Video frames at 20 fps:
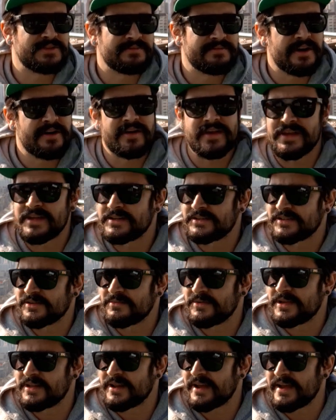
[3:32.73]
are very
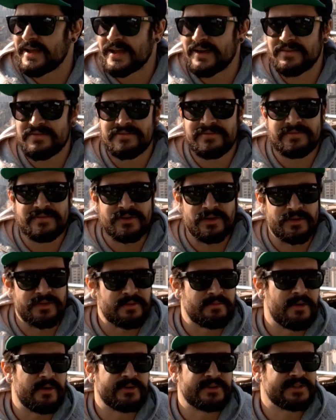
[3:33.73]
intimate. I have, you know, at
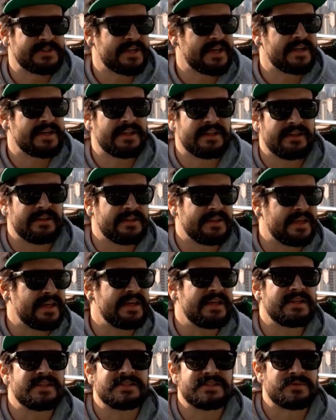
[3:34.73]
the most 10
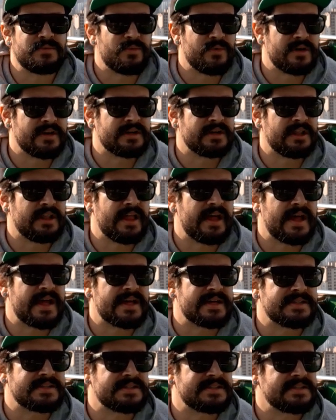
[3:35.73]
kids in one
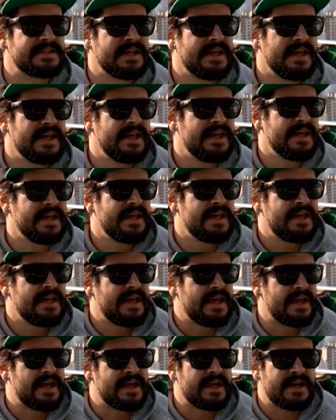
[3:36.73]
class,
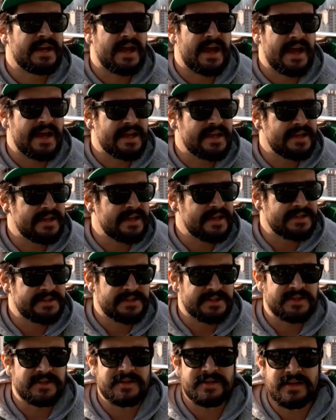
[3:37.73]
and I get
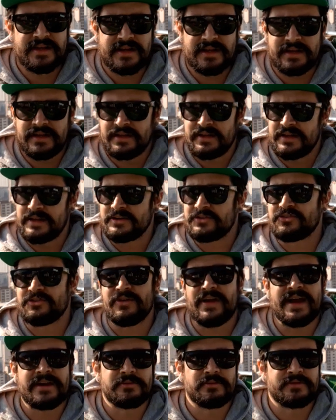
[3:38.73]
to
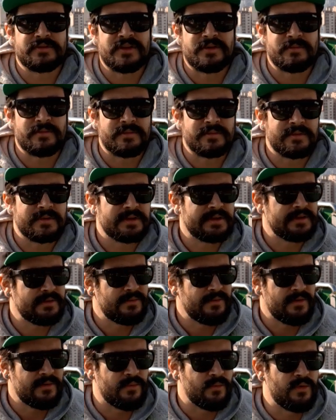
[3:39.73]
interact with them
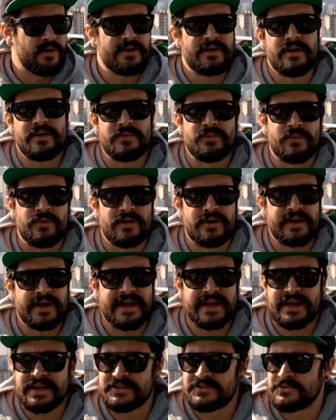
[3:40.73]
one on one.
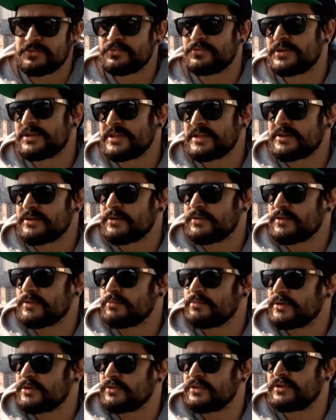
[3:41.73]
I get to really know
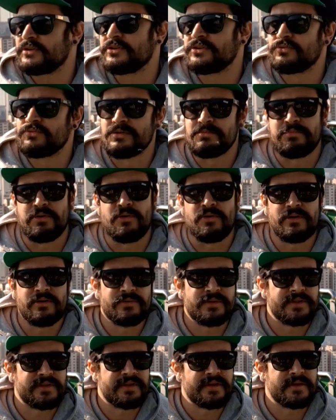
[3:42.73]
them, build a good rapport
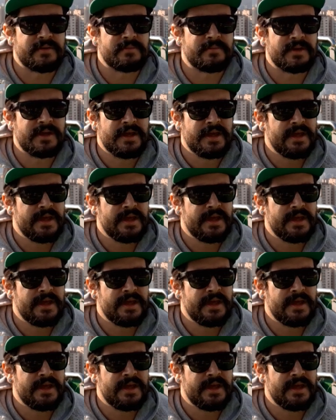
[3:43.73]
with them,